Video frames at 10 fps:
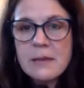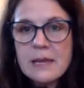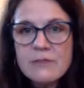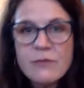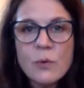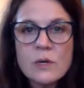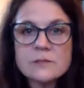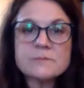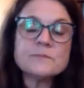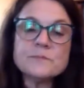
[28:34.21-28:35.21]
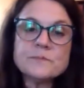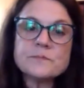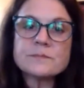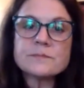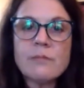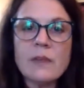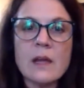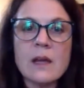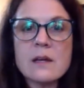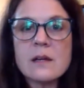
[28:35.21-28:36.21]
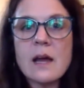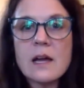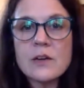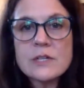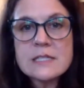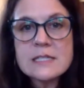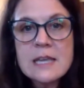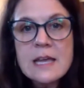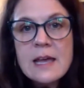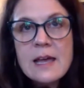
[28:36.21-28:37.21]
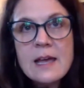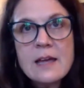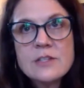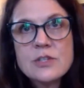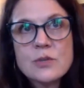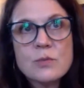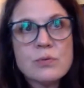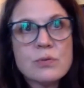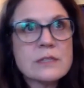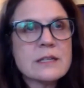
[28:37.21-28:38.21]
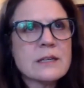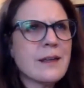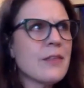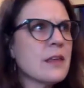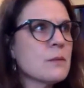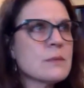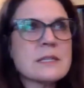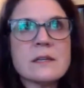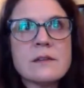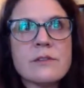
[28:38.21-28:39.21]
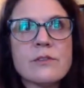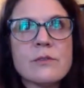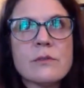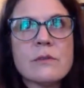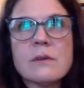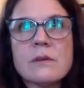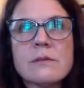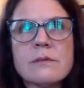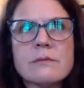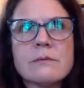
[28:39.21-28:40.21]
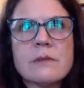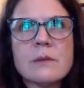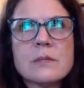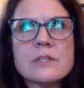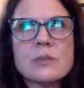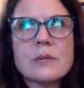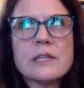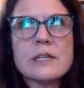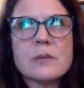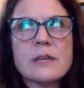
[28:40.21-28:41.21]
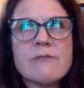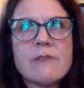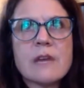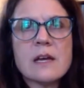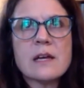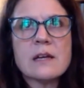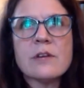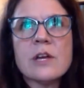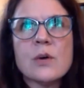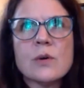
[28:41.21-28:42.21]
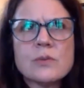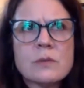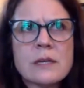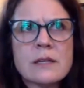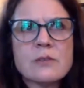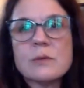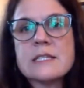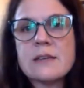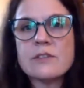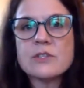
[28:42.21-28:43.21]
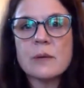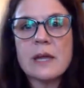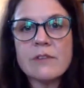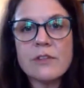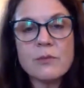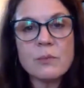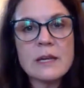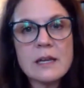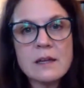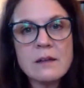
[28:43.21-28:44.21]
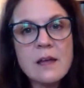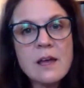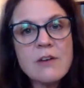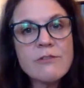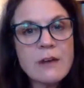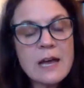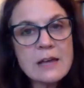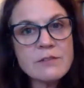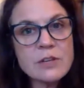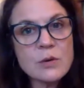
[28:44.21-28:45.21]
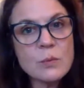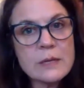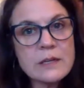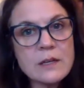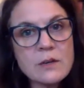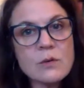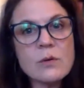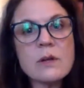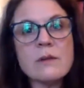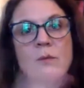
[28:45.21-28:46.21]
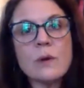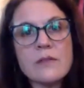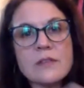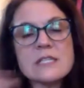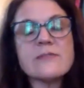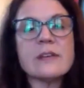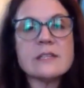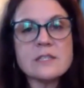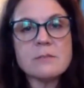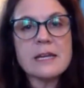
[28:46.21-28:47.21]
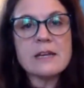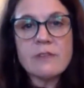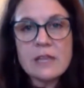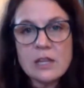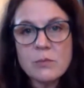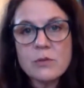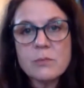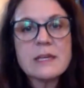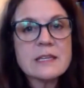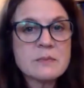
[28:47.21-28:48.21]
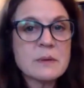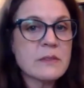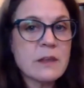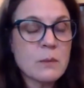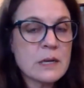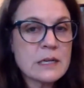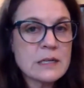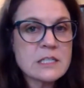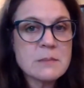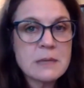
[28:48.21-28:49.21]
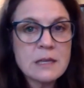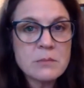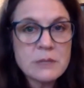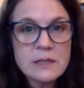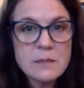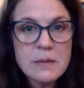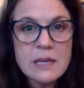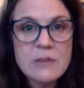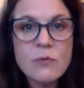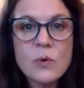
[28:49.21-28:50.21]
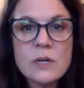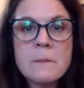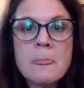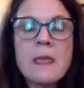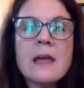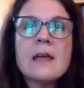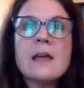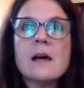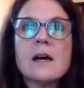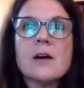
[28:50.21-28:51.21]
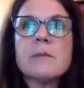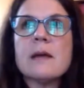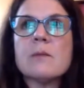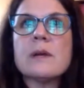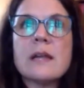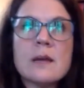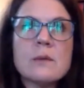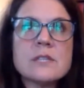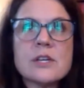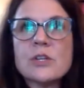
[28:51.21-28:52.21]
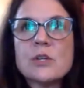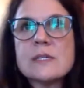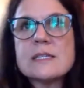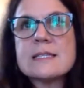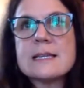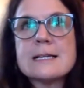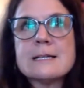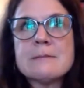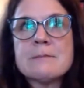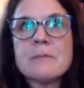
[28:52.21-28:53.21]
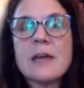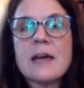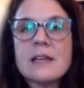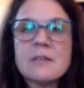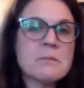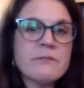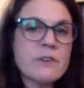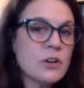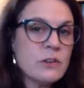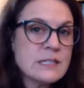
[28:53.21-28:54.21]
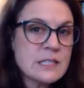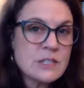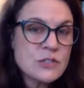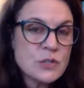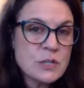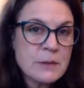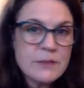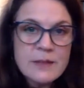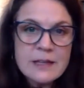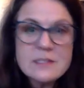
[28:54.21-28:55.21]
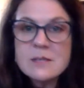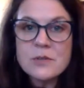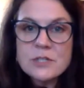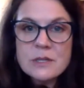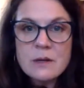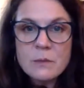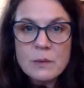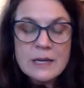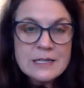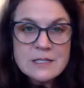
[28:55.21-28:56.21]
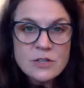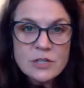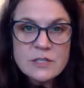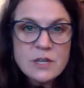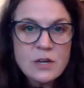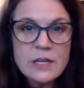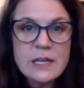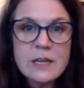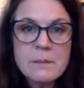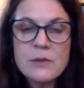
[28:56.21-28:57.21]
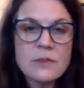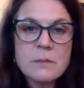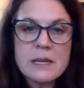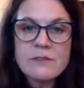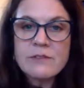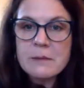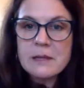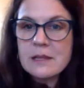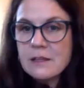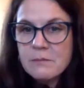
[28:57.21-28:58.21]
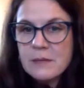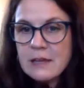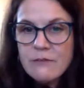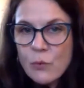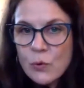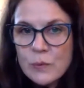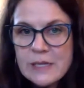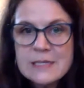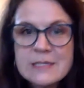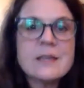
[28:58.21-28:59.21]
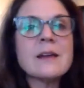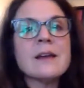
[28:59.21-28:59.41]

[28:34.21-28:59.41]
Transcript: paid for, Congress had to put, I think it was it was 2025 or 2027. So we have a 3 to 5 year window and where these funds are made available, because they wanted it to be completely paid for. And what I will tell you is I am far less concerned about that, similar to when I started talking about the paid family leave being at 4 weeks.